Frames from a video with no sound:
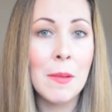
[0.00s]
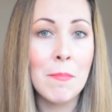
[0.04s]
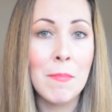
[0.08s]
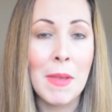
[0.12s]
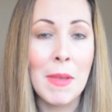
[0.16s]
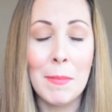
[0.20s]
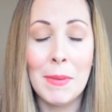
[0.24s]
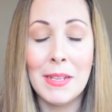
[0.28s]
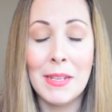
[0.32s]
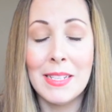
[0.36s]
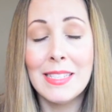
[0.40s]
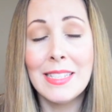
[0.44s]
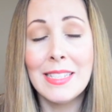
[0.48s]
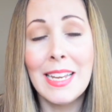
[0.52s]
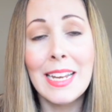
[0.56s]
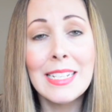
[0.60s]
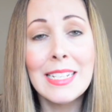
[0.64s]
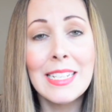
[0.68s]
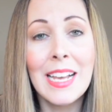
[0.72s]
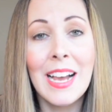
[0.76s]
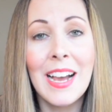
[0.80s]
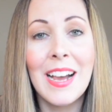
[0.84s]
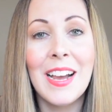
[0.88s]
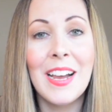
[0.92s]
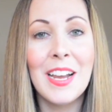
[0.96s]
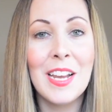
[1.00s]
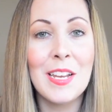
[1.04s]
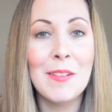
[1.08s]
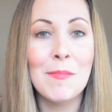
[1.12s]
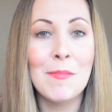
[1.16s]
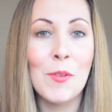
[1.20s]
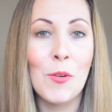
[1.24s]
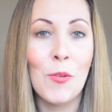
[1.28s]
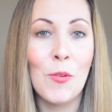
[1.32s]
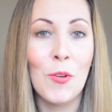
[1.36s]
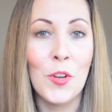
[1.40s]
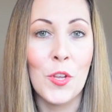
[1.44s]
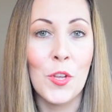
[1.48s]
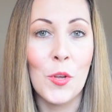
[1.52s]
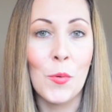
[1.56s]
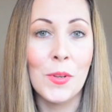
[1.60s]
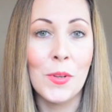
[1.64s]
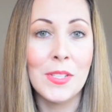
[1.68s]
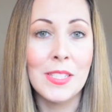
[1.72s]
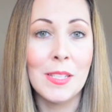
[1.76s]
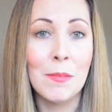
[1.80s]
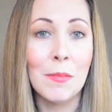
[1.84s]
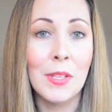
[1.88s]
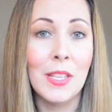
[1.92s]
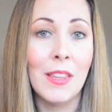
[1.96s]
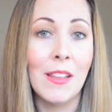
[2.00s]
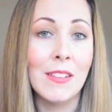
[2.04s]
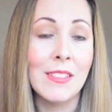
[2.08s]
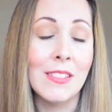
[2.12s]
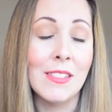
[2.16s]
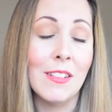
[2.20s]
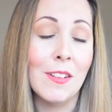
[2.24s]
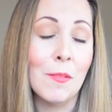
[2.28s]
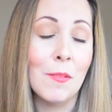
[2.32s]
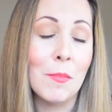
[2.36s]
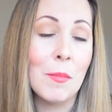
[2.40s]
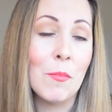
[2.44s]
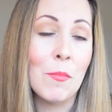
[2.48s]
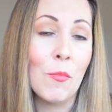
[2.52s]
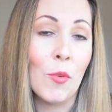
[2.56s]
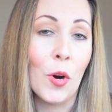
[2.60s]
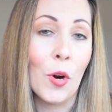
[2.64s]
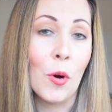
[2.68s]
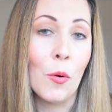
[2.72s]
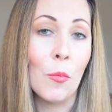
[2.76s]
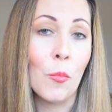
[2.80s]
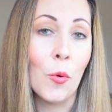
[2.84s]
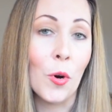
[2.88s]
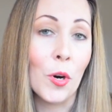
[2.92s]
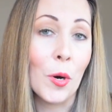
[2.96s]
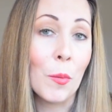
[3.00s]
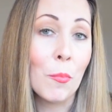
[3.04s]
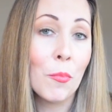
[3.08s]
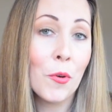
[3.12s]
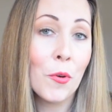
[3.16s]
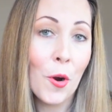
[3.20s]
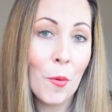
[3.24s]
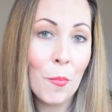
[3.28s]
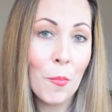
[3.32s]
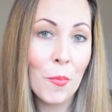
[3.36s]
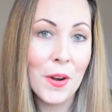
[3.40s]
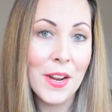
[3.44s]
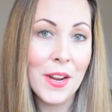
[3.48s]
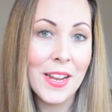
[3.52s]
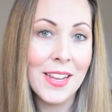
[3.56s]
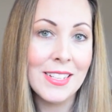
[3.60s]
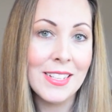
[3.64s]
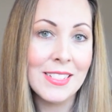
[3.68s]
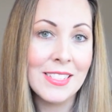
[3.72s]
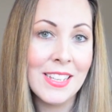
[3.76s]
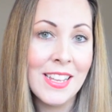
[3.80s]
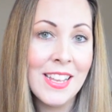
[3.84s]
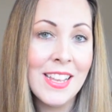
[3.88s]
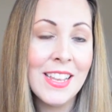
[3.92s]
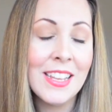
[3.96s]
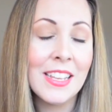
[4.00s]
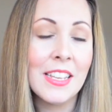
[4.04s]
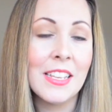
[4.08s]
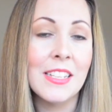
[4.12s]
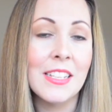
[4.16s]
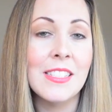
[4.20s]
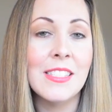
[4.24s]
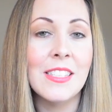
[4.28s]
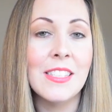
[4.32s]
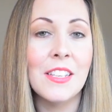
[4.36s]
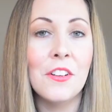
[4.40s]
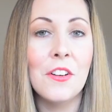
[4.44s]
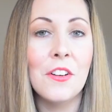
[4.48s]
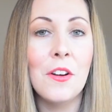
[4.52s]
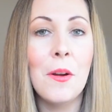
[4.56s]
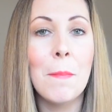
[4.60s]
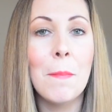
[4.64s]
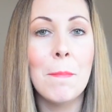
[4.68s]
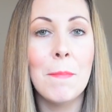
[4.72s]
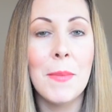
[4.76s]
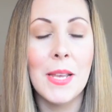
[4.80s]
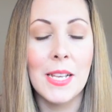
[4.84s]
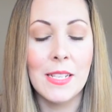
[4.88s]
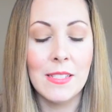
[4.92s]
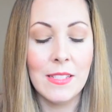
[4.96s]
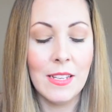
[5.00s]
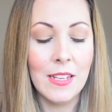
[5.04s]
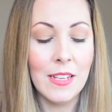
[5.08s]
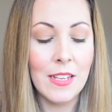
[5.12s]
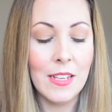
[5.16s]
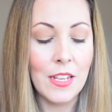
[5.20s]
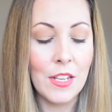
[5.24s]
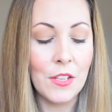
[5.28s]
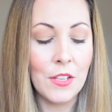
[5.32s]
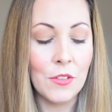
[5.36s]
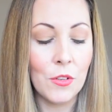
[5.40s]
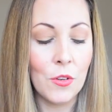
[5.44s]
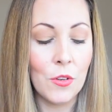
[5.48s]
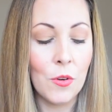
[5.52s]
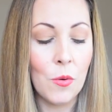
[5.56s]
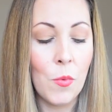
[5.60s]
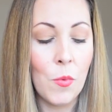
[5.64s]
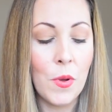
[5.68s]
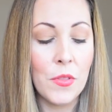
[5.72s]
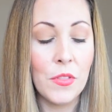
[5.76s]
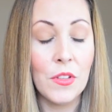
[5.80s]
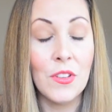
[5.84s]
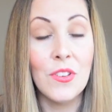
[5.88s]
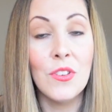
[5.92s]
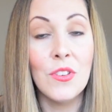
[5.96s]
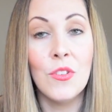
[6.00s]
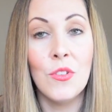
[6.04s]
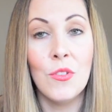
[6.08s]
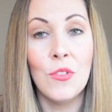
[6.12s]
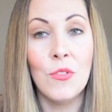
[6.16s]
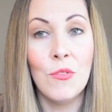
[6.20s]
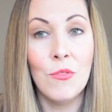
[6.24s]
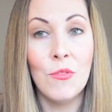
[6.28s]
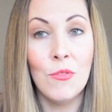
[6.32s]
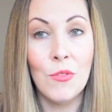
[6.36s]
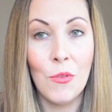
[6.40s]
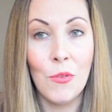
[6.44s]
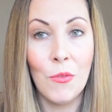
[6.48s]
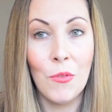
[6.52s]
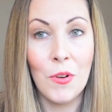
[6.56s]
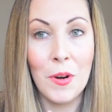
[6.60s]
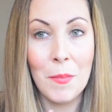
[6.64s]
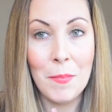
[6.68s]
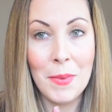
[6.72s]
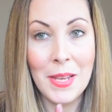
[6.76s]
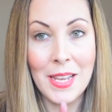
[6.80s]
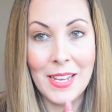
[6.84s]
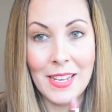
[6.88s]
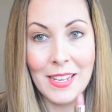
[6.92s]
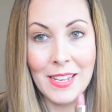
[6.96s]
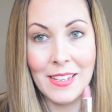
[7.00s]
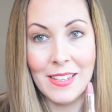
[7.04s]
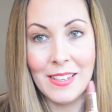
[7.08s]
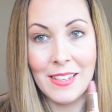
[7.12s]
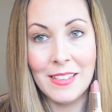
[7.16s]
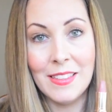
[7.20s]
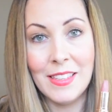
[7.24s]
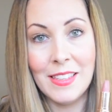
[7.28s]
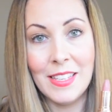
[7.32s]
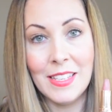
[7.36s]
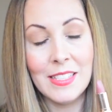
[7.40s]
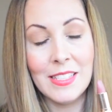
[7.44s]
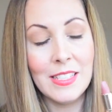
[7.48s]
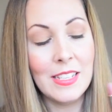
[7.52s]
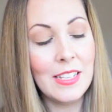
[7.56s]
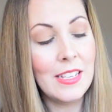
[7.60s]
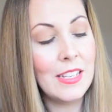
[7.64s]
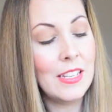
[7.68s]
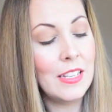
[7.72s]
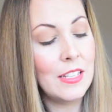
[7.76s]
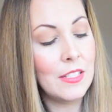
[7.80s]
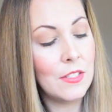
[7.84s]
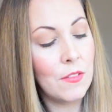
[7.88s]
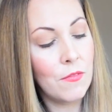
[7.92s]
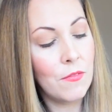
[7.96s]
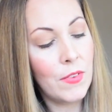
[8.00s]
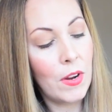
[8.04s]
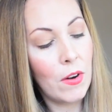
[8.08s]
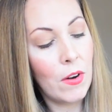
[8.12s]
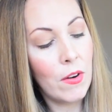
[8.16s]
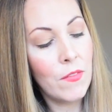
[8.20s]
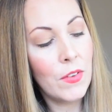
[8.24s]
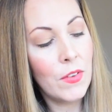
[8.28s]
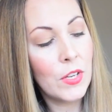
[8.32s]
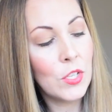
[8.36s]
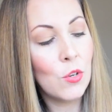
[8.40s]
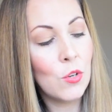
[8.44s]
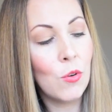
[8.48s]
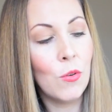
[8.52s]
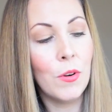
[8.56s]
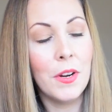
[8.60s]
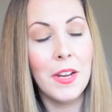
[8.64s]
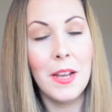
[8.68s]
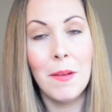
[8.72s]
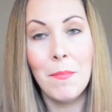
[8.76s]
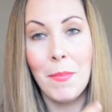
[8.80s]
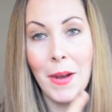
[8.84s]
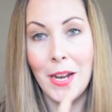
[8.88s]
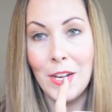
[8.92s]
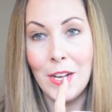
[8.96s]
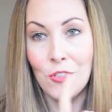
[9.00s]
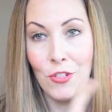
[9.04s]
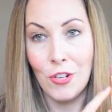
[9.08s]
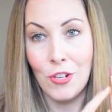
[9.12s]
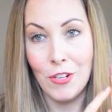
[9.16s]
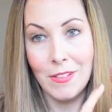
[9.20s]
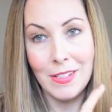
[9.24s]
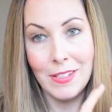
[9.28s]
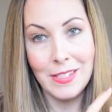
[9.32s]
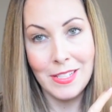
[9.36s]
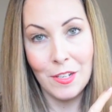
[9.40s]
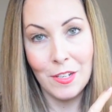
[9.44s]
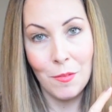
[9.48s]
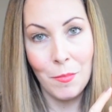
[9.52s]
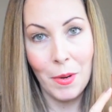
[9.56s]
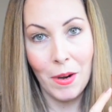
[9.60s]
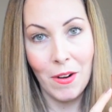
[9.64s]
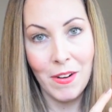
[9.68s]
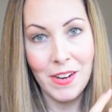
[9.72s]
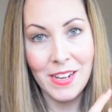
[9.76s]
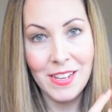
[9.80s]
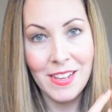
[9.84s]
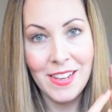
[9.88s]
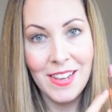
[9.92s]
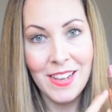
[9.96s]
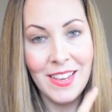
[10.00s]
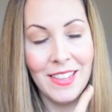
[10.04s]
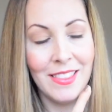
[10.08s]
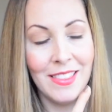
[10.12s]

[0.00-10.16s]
maybe it's daytime or you want something that's a little bit more work appropriate, consider mixing either with a nude or a pink. This is Very Victoria by Charlotte Tilbury.